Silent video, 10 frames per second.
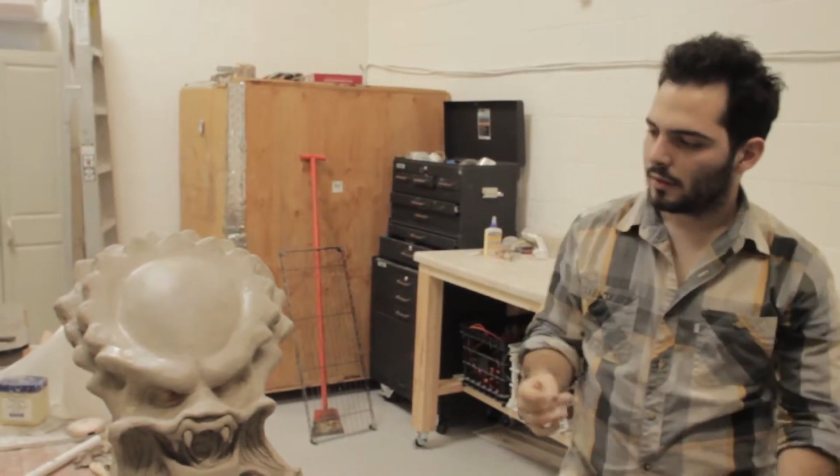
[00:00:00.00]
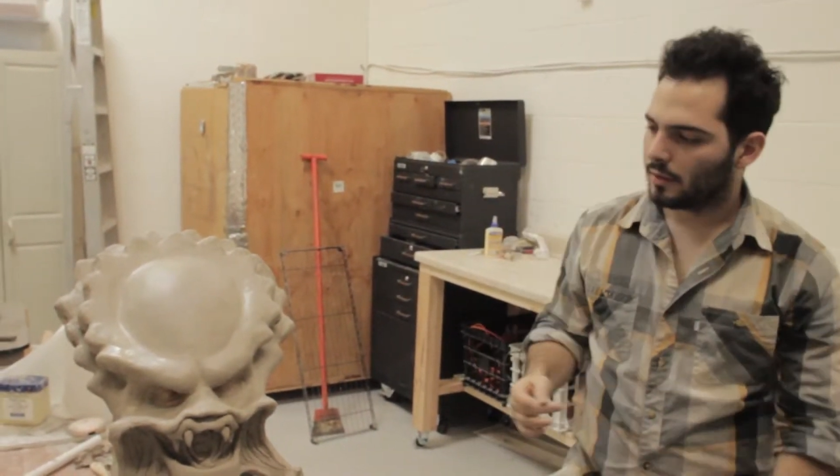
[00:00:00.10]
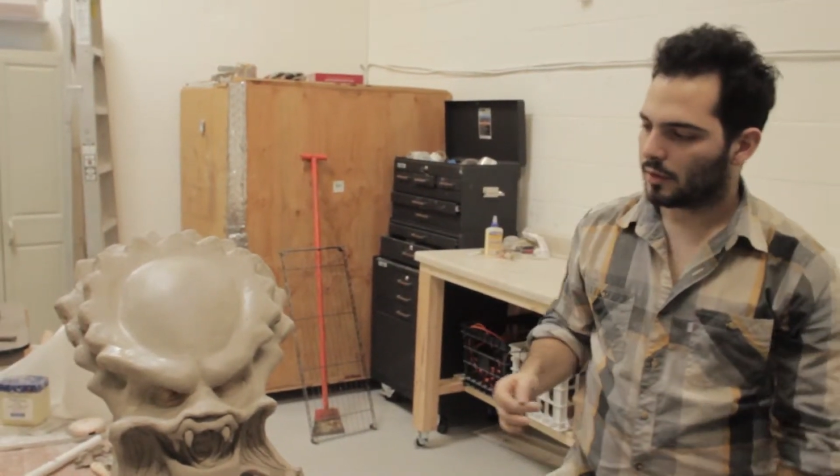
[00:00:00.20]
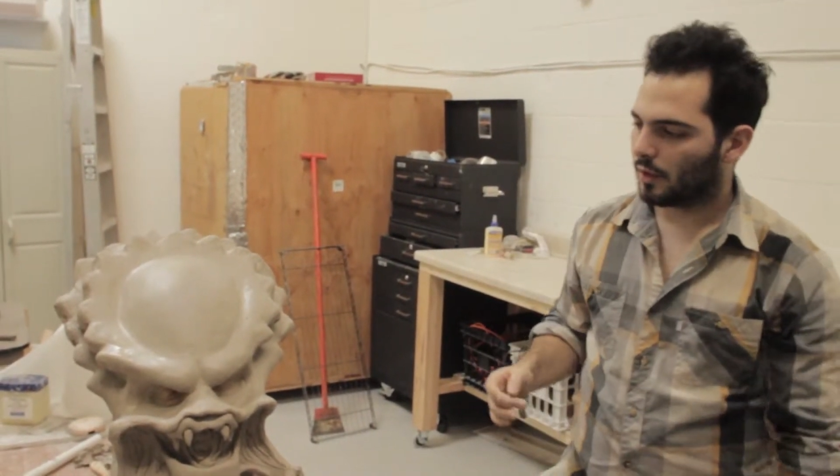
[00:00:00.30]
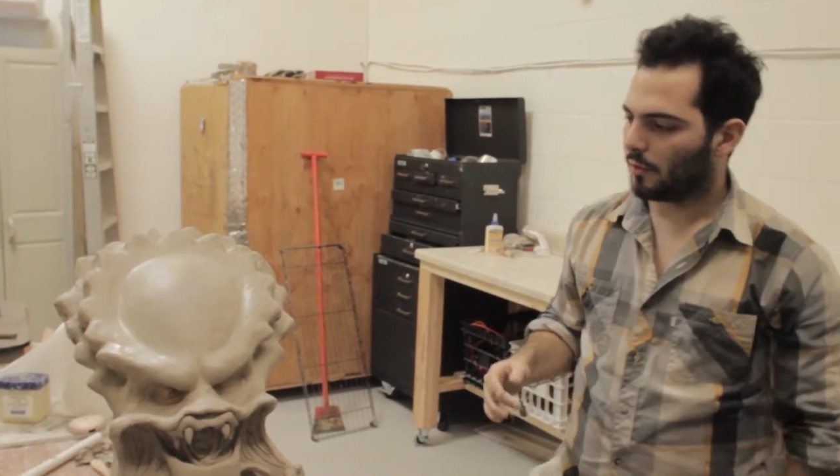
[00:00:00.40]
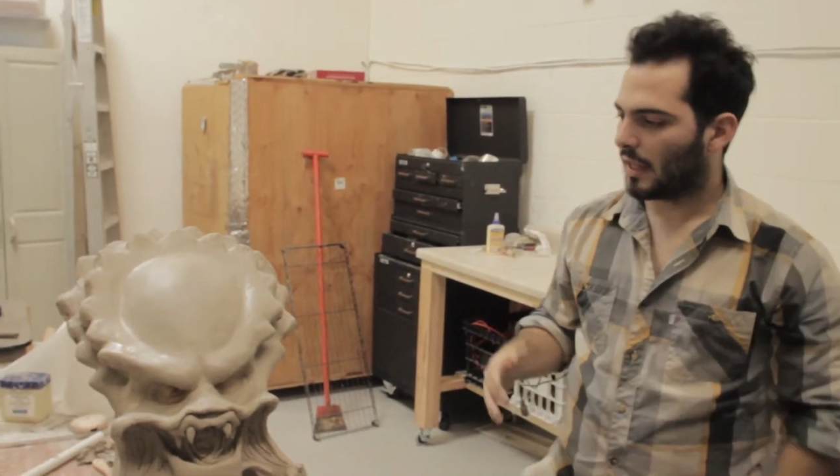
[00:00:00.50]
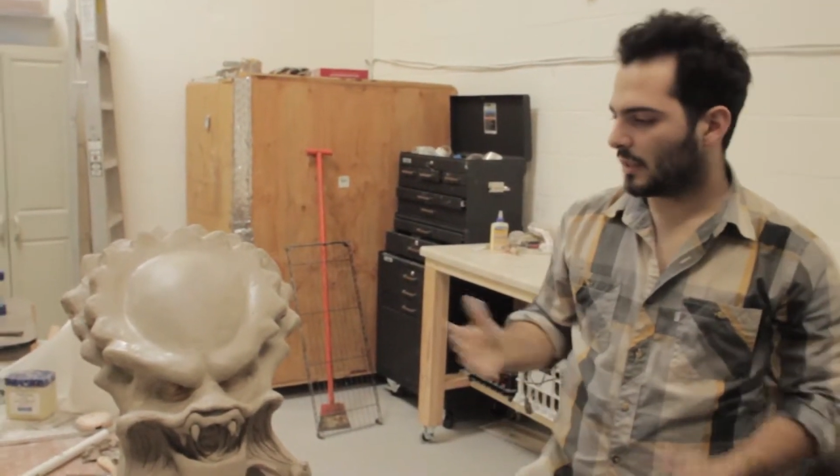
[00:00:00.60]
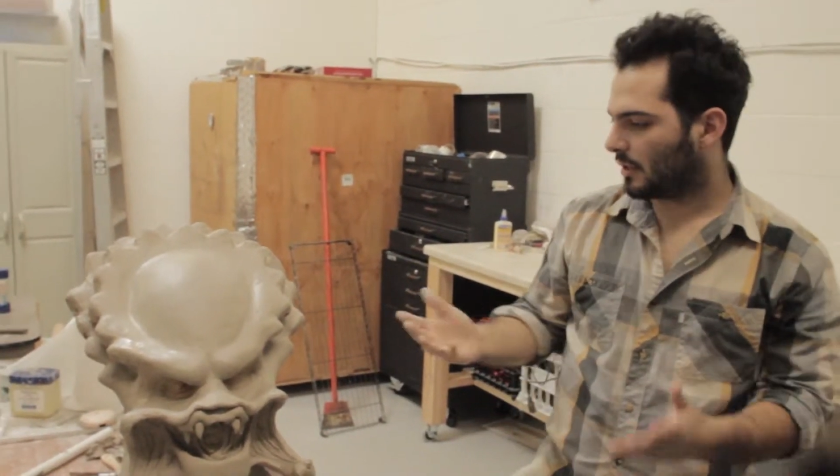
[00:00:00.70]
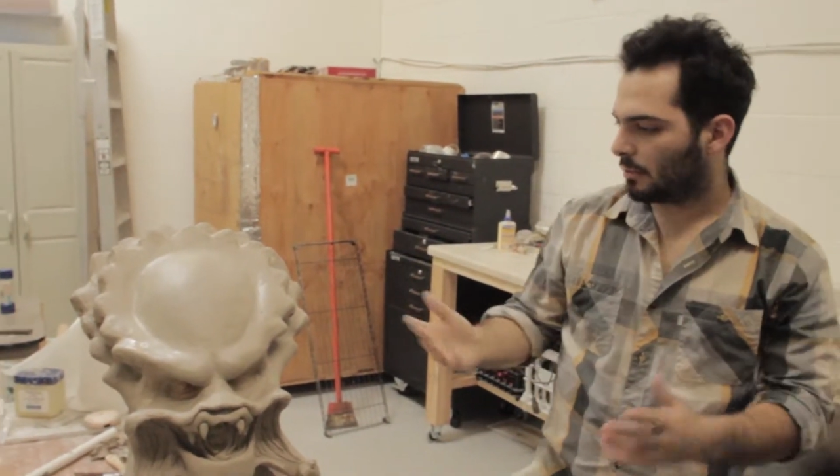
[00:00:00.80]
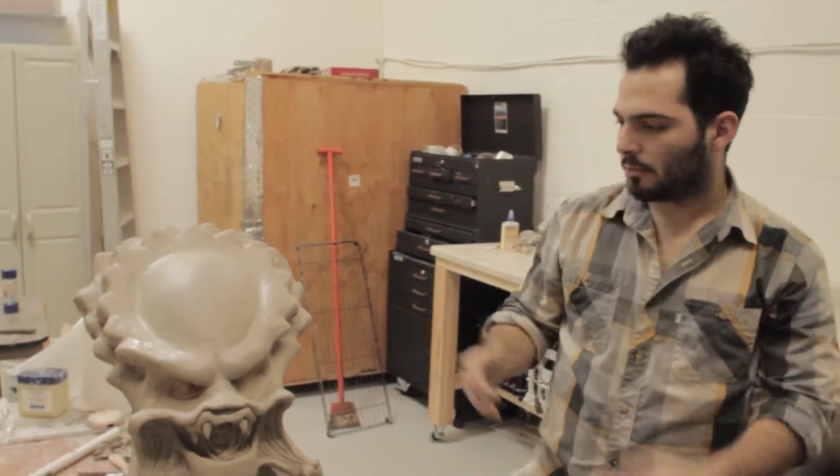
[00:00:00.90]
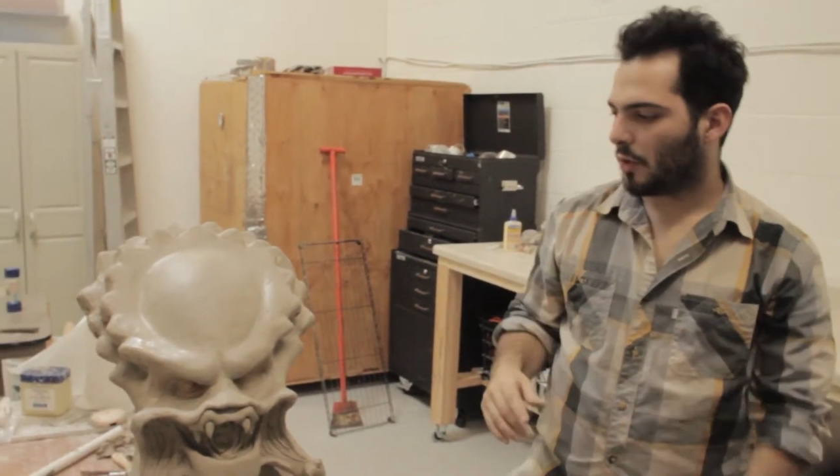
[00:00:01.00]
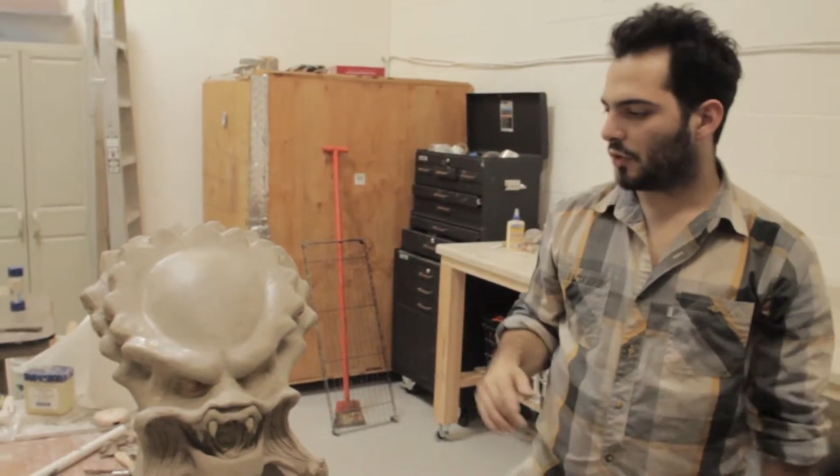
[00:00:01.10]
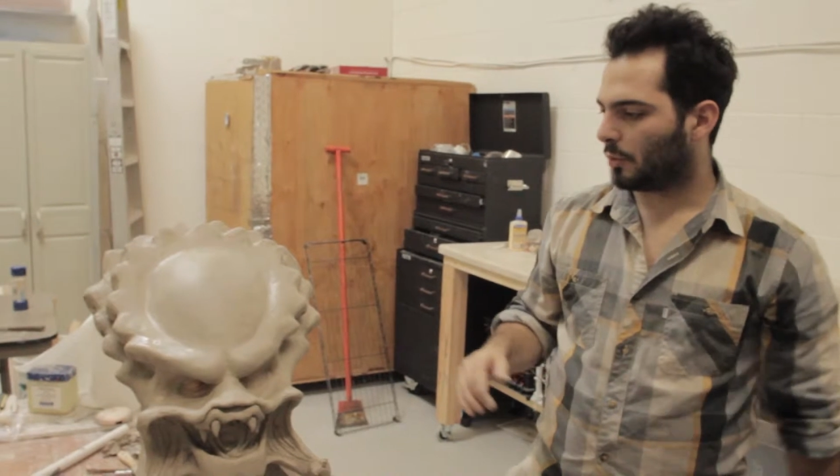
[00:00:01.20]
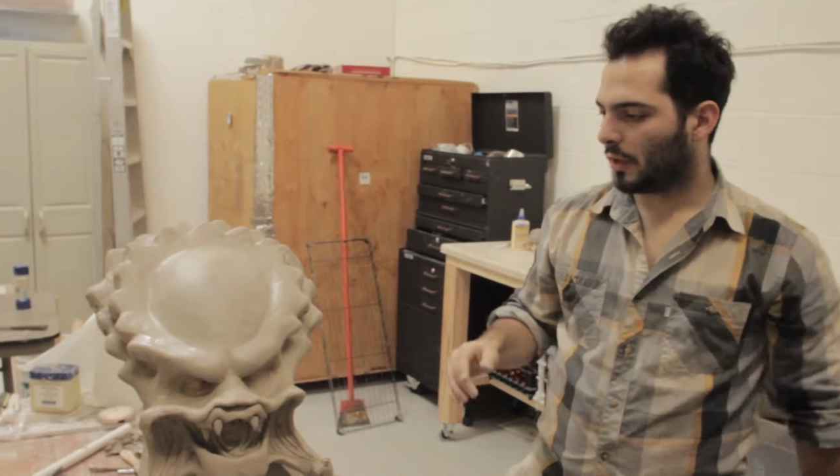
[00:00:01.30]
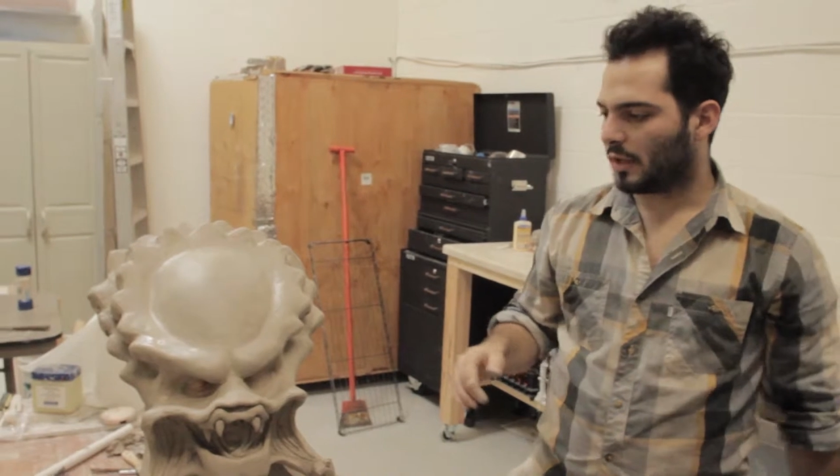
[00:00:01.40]
So that's
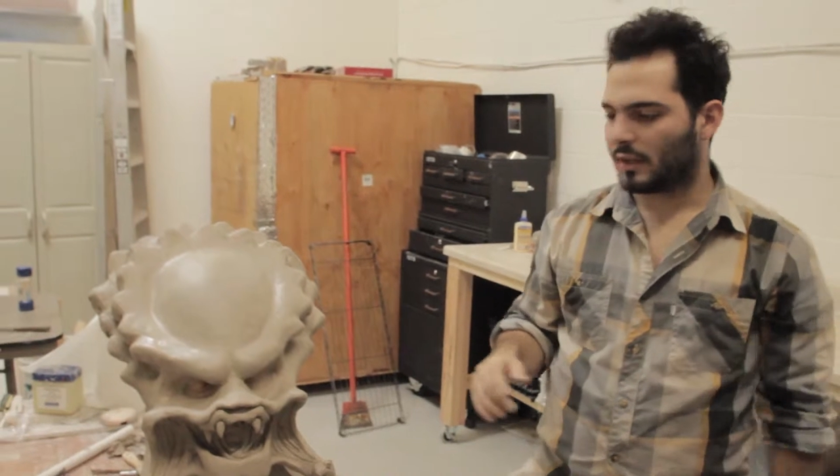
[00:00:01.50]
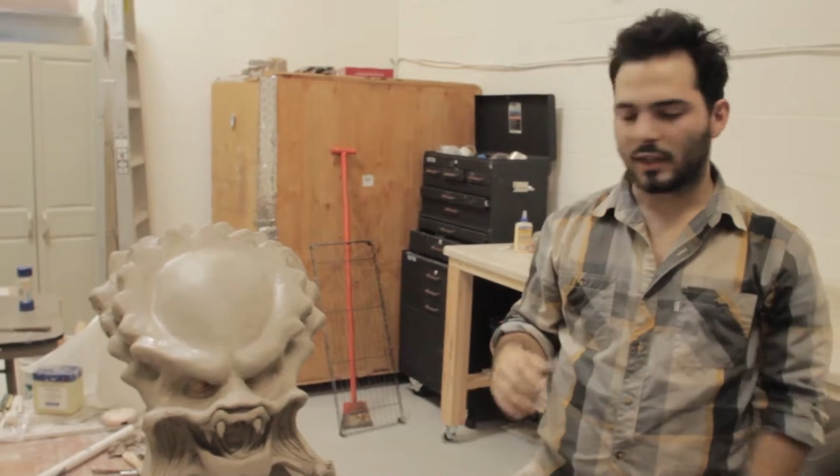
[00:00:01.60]
mostly what it is.